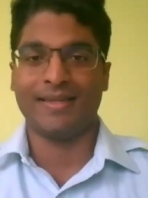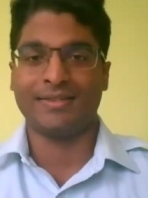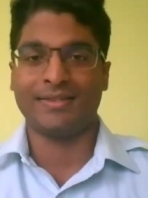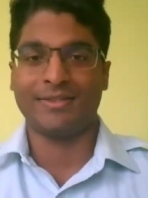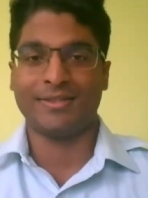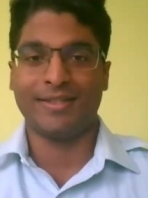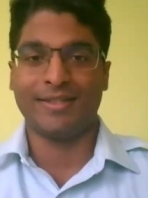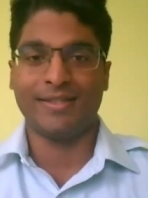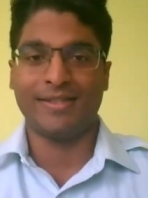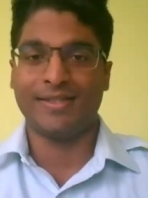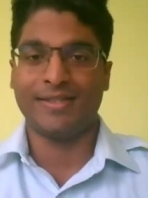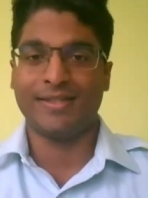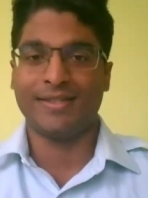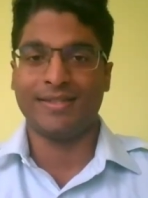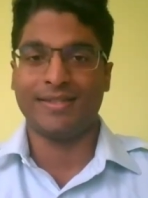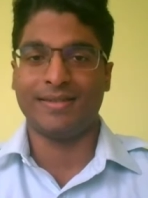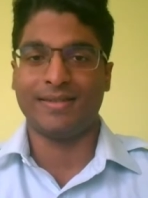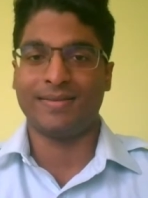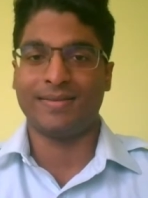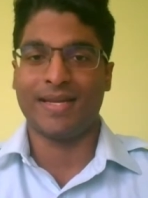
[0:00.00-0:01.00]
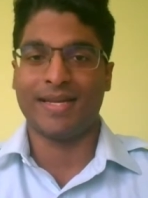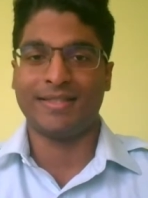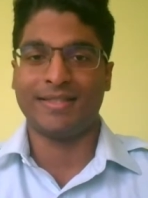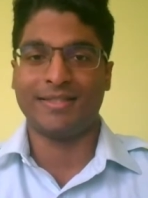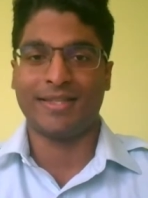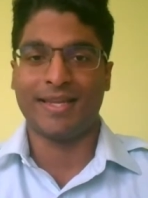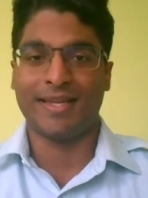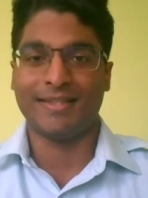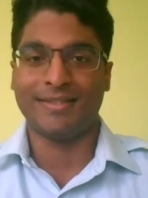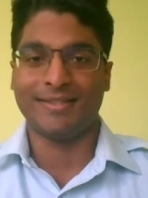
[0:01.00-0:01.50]
enjoyed your
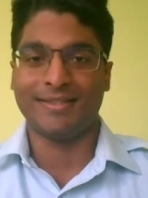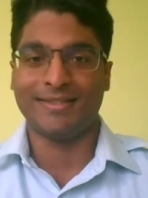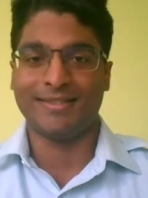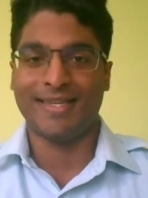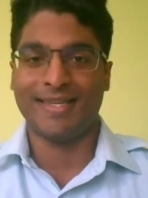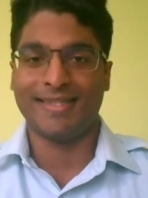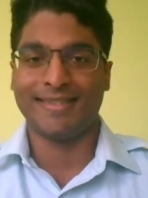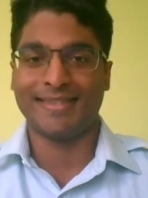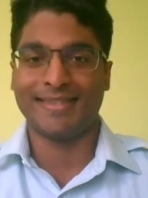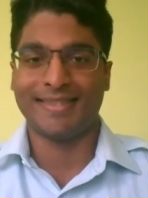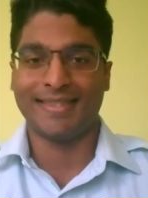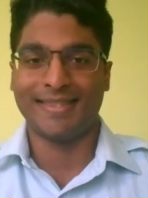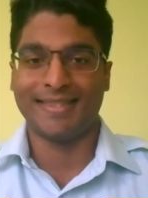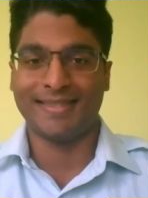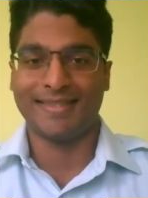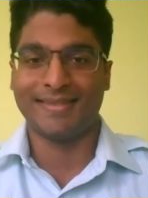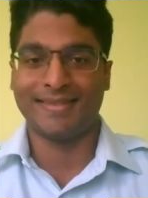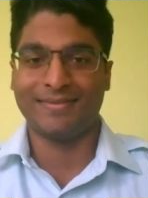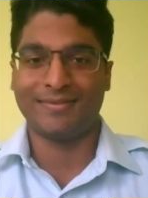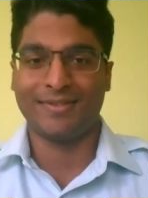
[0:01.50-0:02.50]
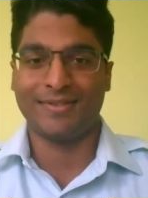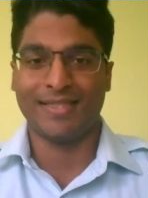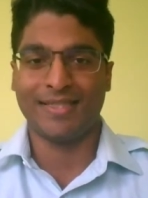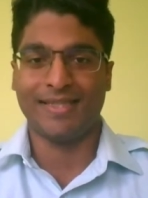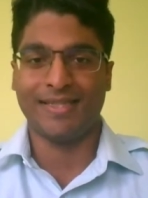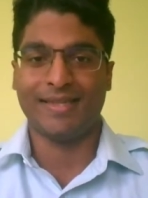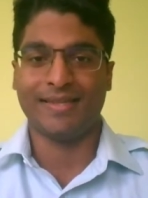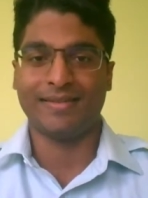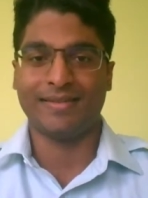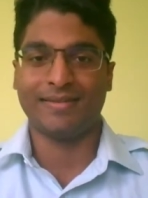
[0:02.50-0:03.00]
education days and
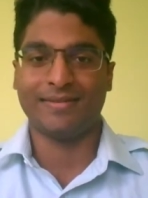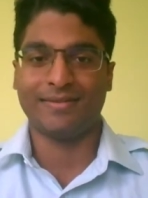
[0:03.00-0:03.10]
really